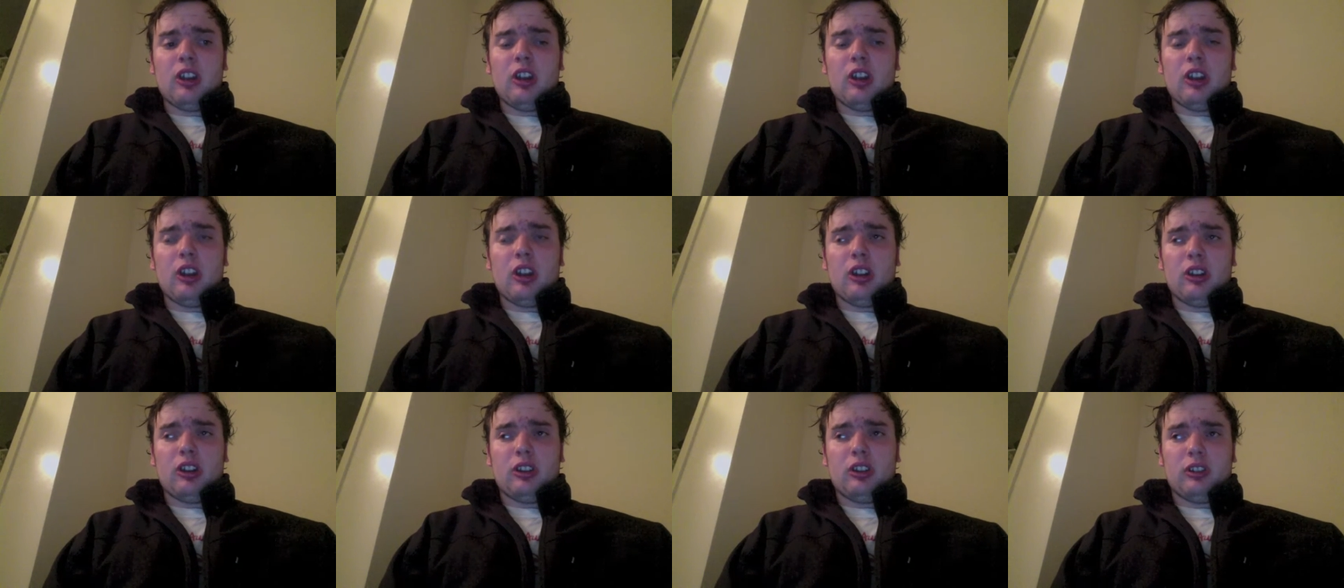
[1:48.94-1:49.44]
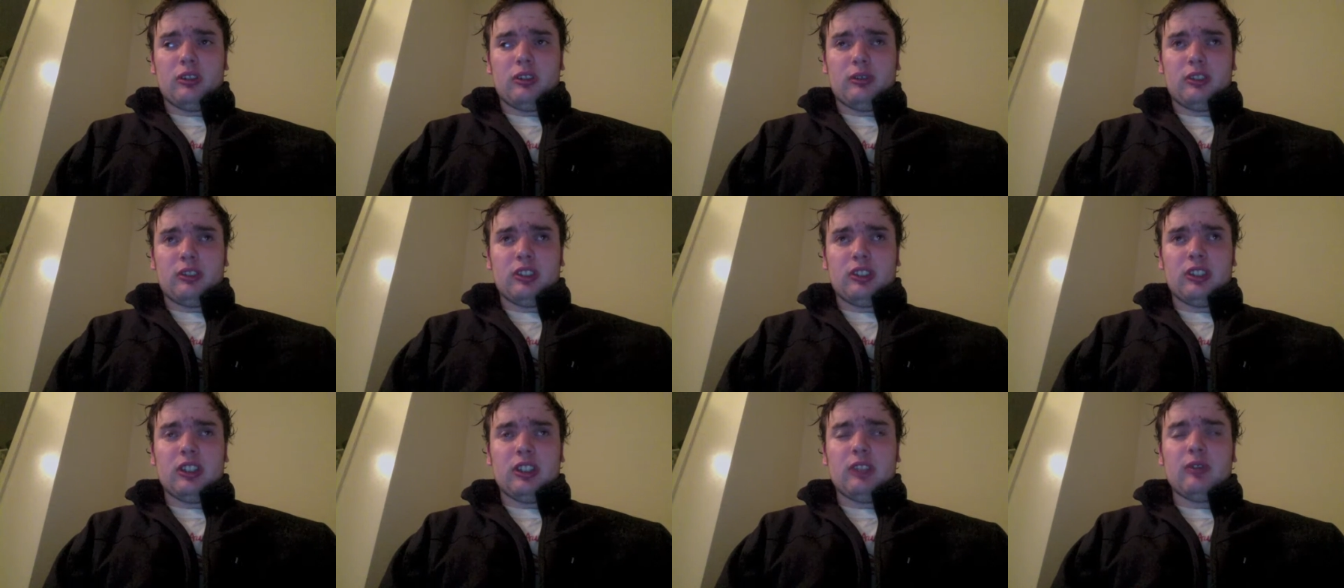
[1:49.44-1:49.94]
Uh,
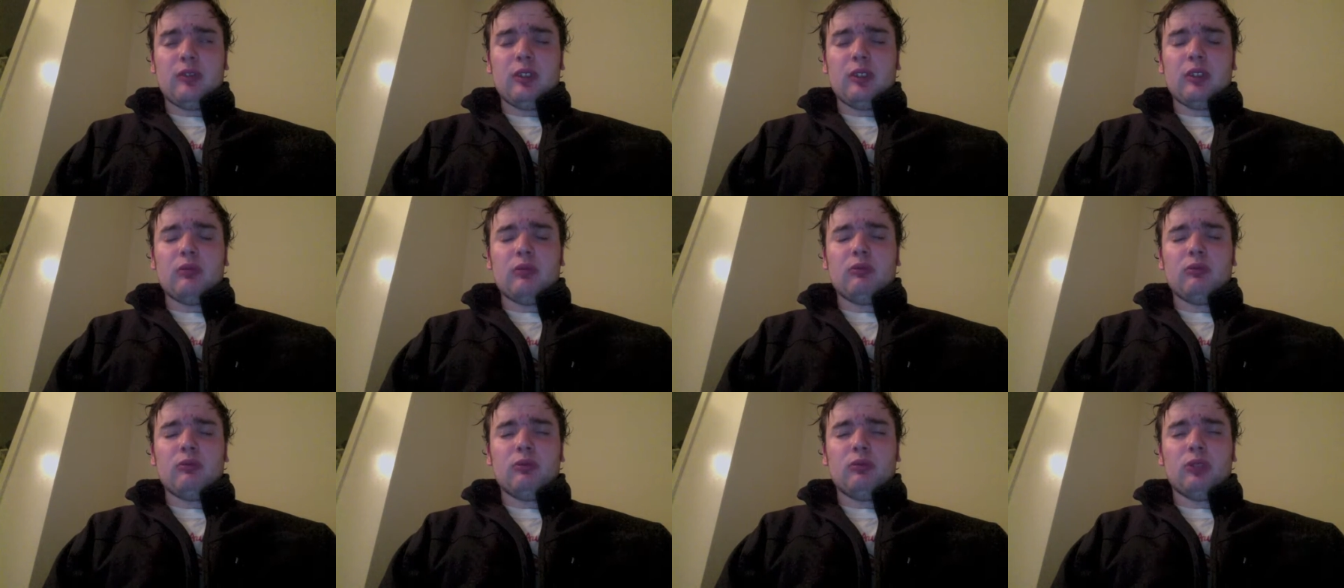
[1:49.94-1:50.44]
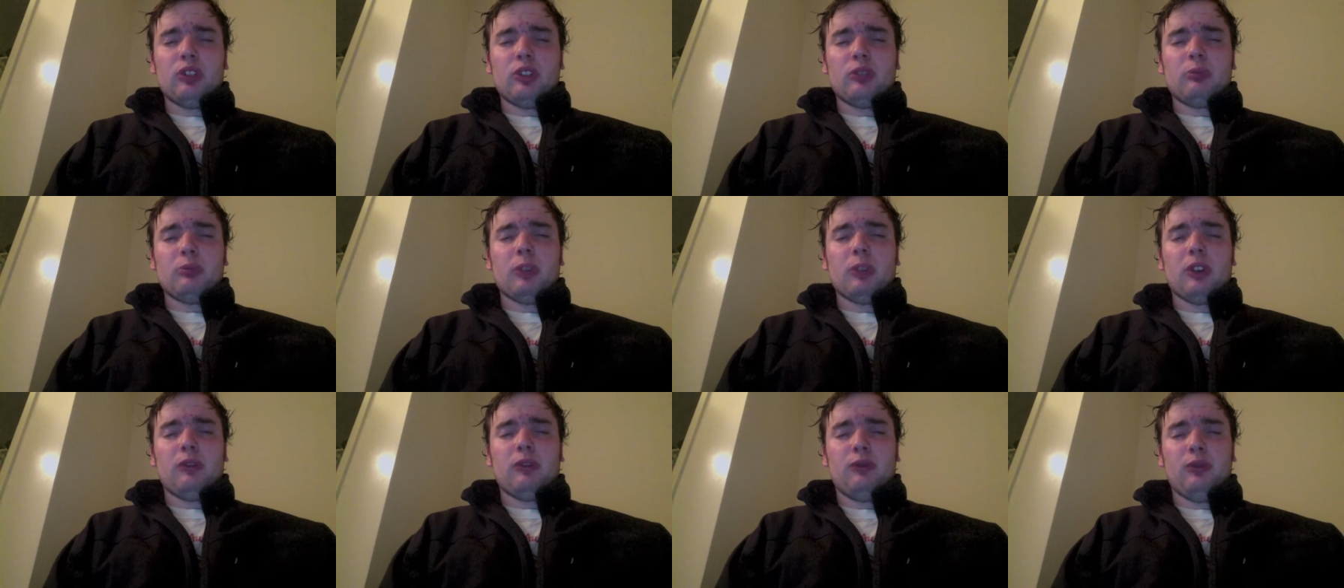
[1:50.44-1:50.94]
Stephen was
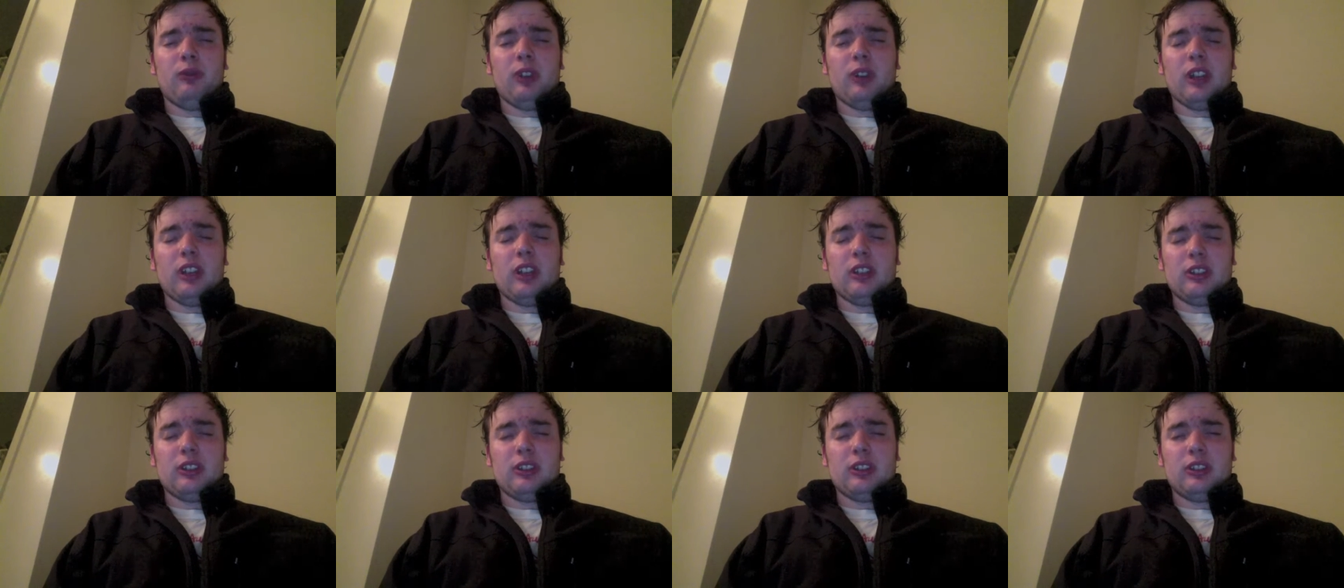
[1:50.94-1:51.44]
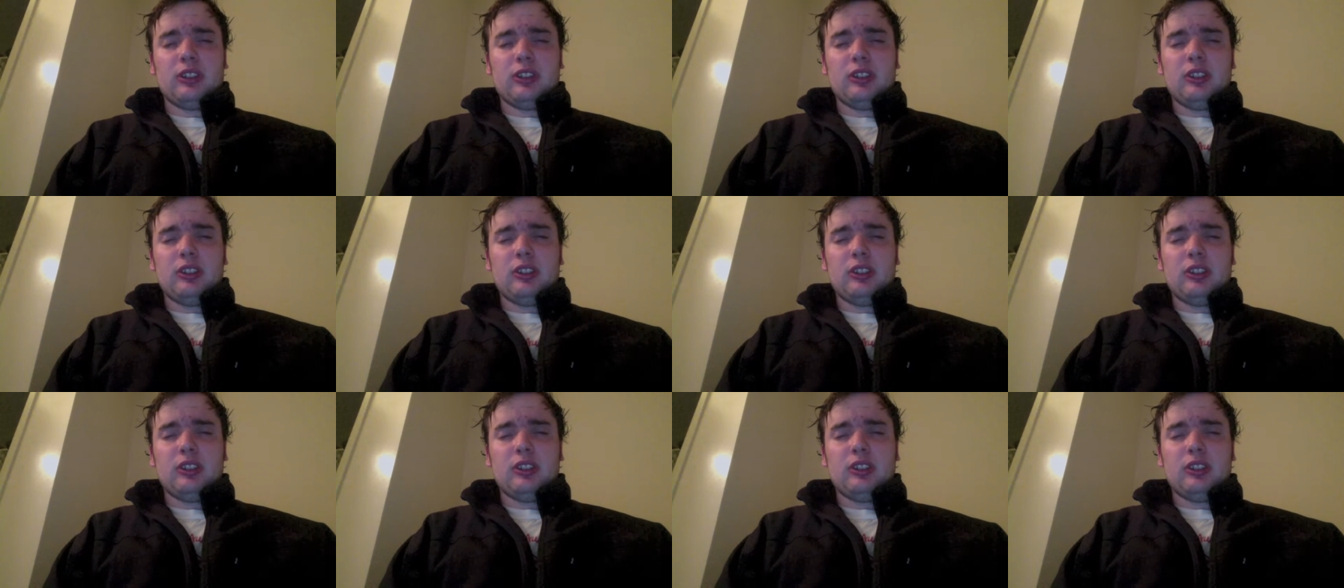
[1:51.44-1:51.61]
my friend